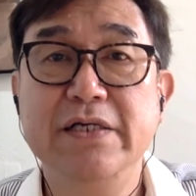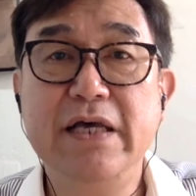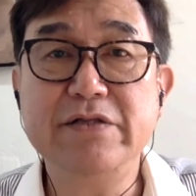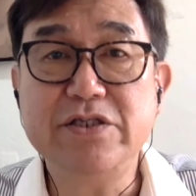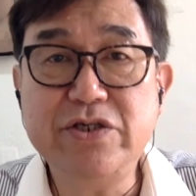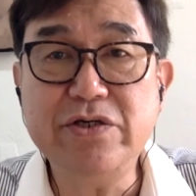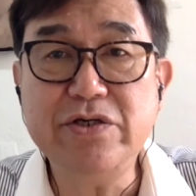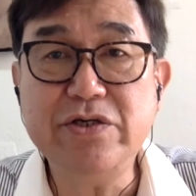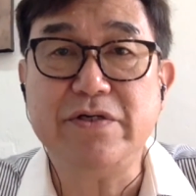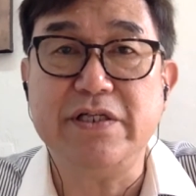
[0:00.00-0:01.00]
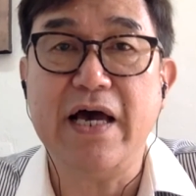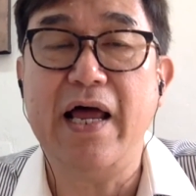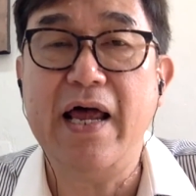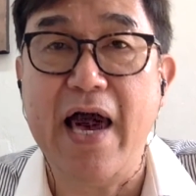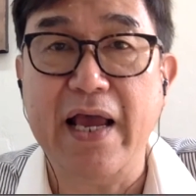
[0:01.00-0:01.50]
Now the children
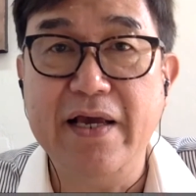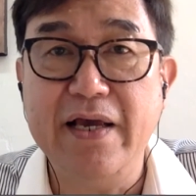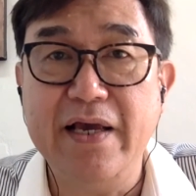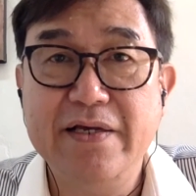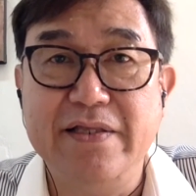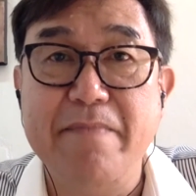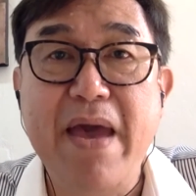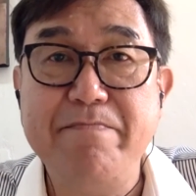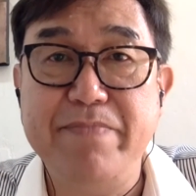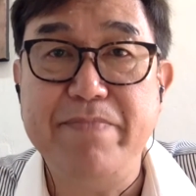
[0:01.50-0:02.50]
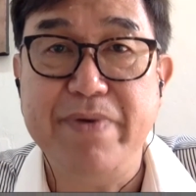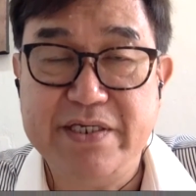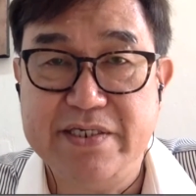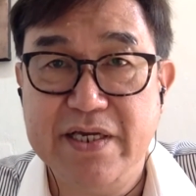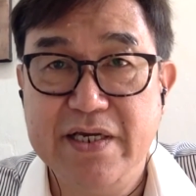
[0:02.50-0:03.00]
are like the
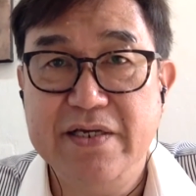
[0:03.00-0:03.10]
members.